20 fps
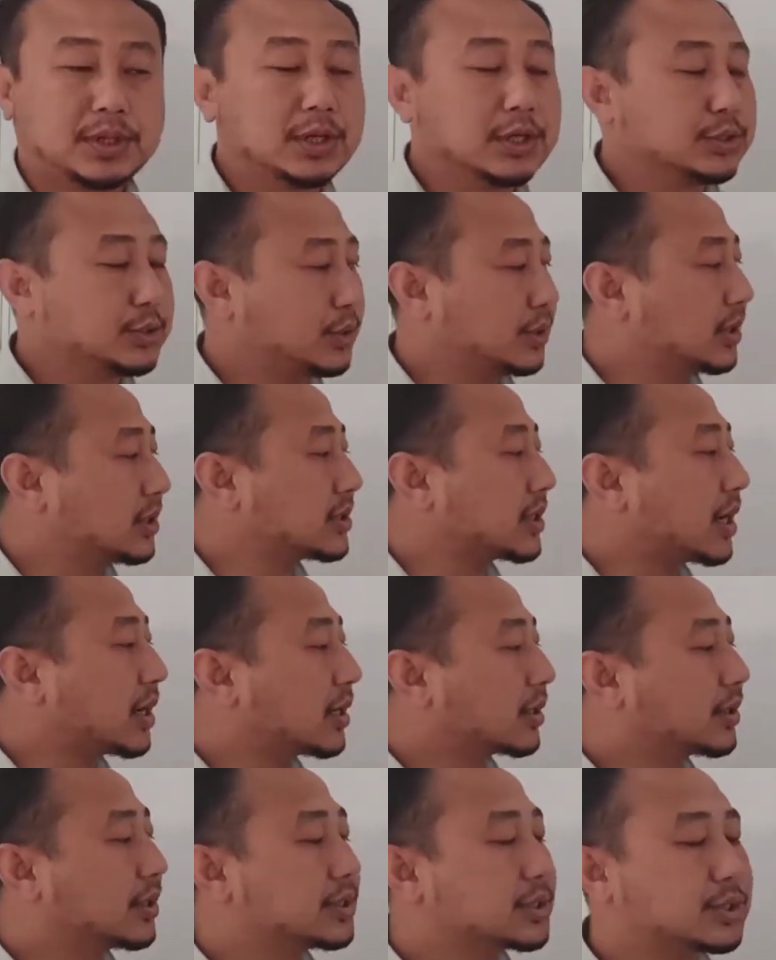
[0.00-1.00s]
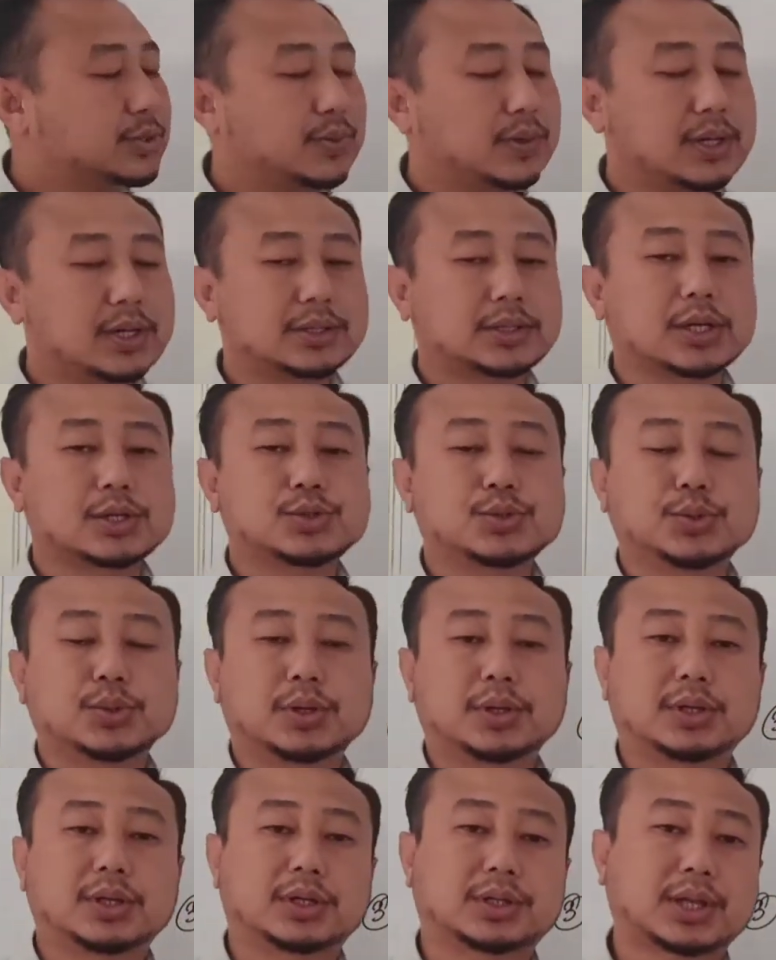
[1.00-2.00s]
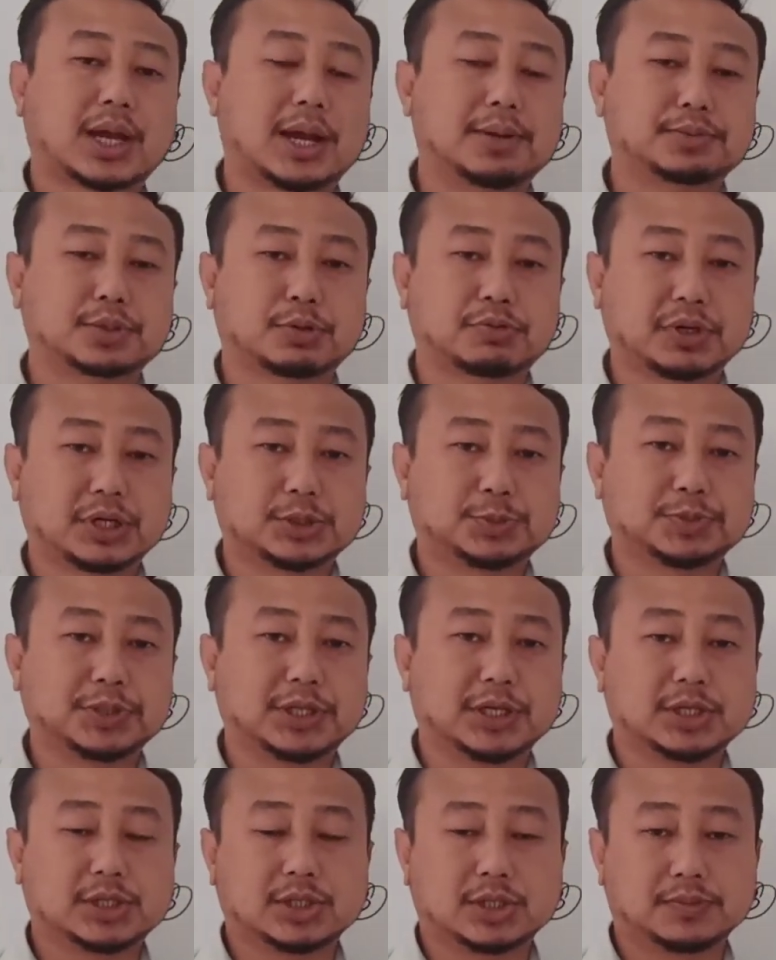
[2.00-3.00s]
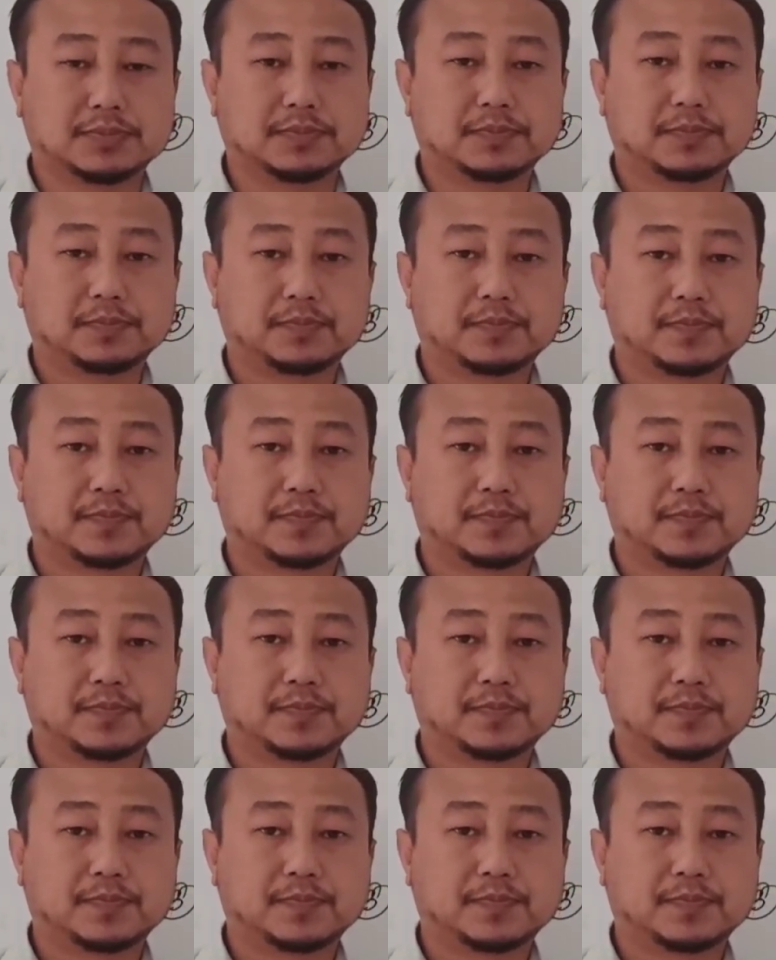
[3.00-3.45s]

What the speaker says: So these are the things related to the types of respiration.